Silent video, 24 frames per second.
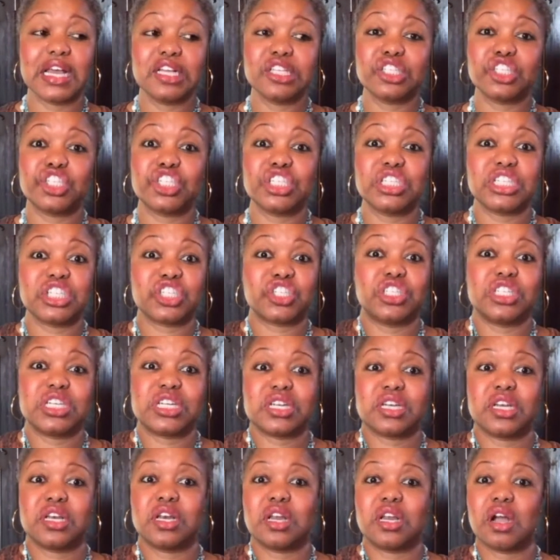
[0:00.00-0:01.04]
She just
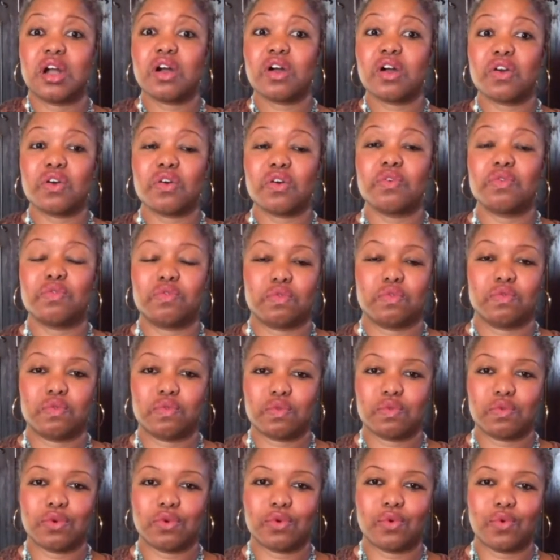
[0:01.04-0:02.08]
didn't know
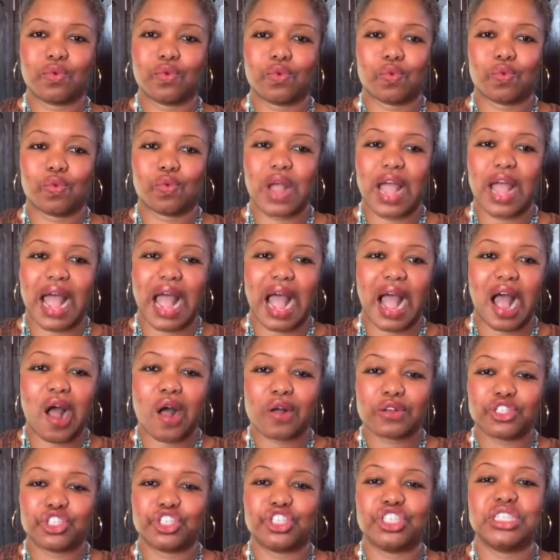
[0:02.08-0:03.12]

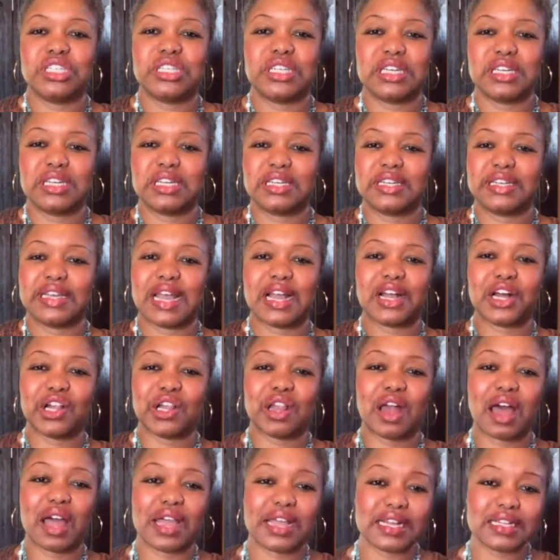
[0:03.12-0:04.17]
how she could get
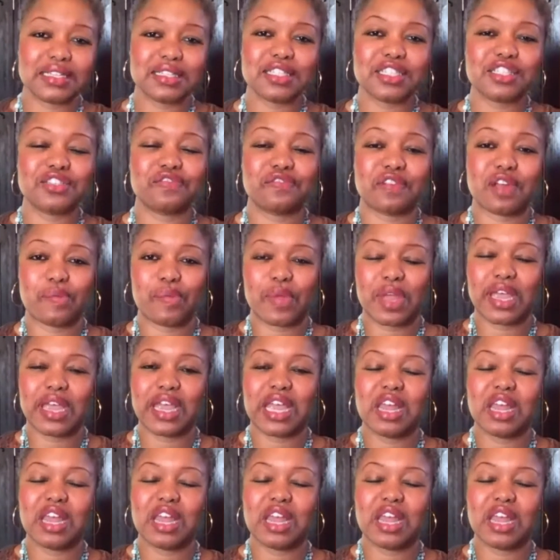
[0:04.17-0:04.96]
clients from it.